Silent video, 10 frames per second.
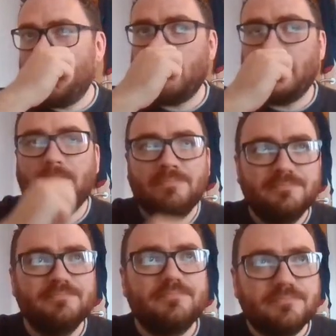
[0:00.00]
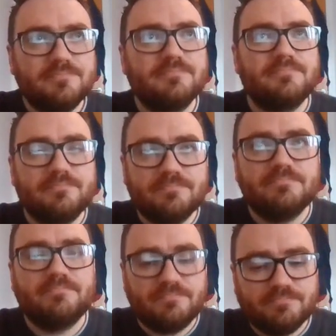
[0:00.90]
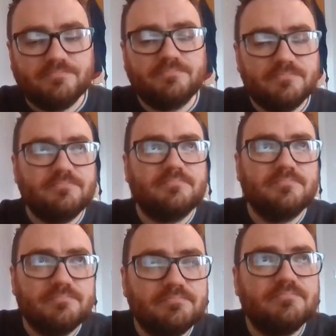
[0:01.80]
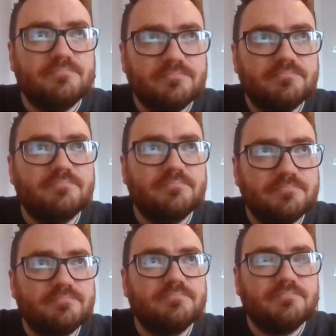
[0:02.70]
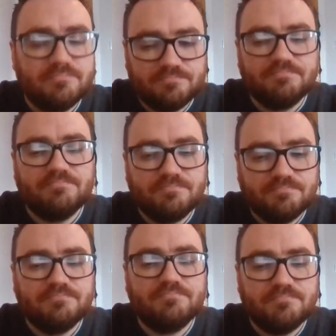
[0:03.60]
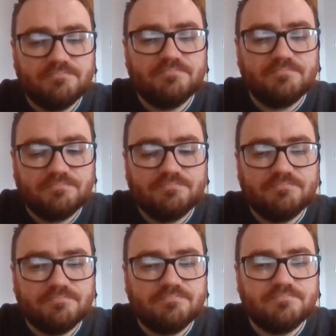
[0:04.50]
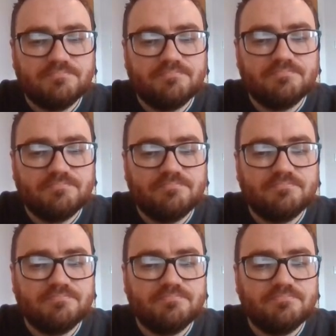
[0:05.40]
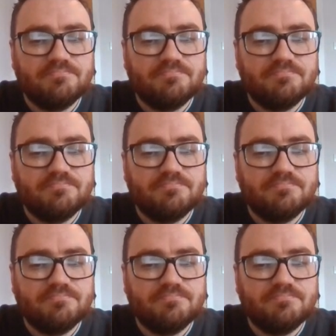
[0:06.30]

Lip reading: This person isn't speaking.